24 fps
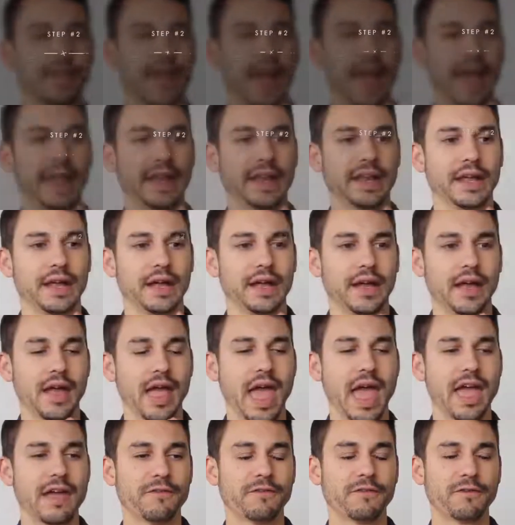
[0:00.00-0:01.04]
that
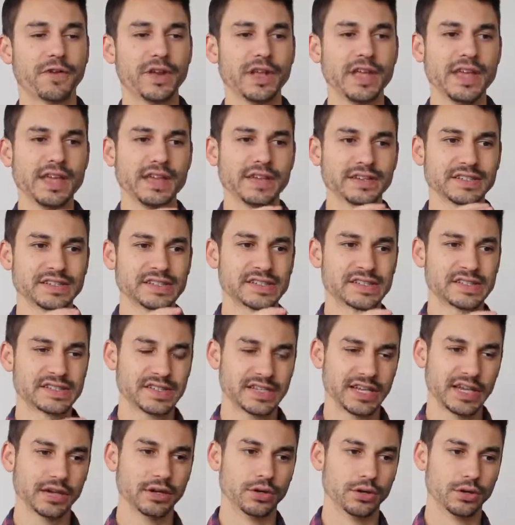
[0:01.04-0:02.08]
every
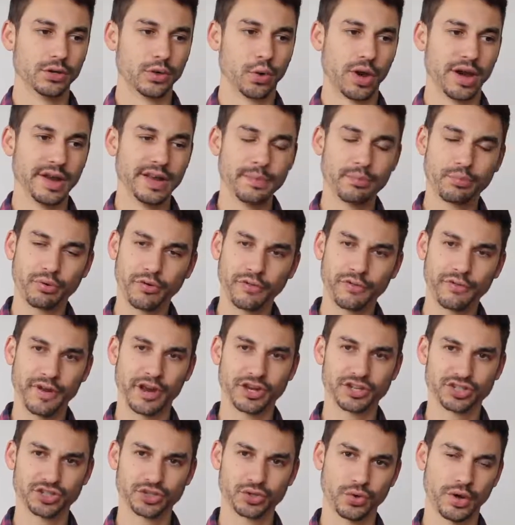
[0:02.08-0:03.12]
skill or any
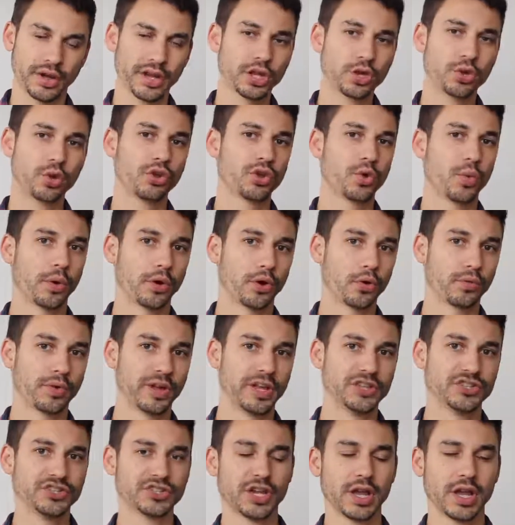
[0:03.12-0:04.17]
profession or any goal you want to
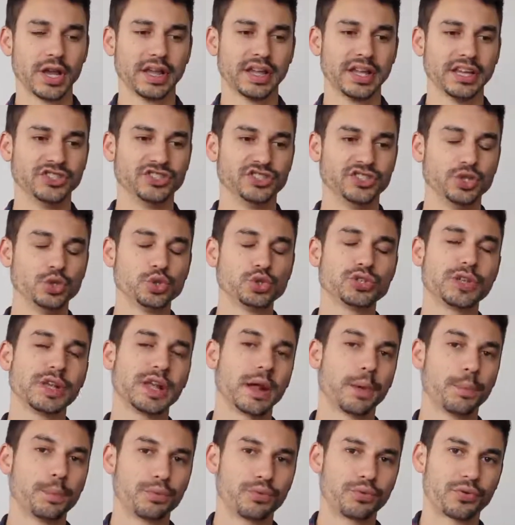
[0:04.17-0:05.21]
reach is usually
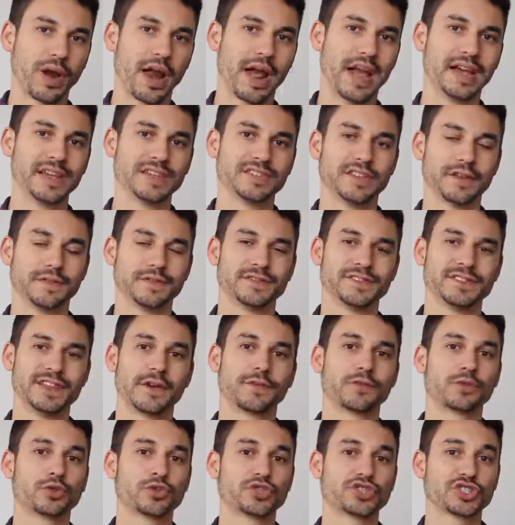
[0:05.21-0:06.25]
comprised of
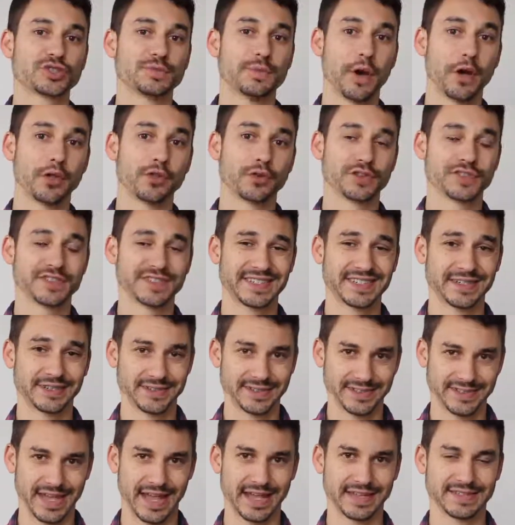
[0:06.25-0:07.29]
several smaller skill
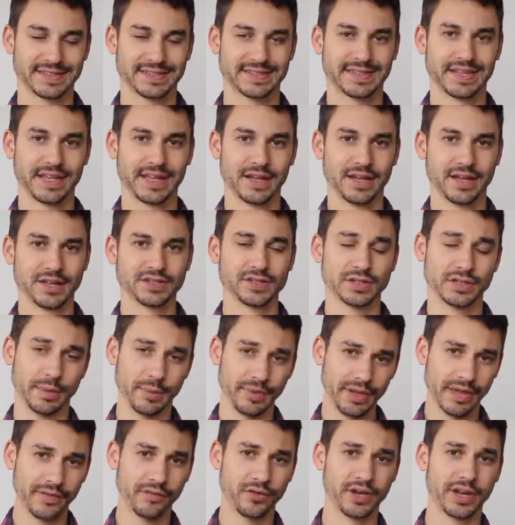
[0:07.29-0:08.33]
sets. So let
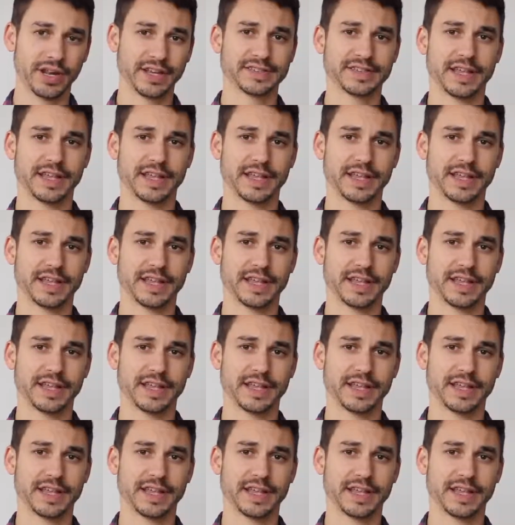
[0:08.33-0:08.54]
me give you an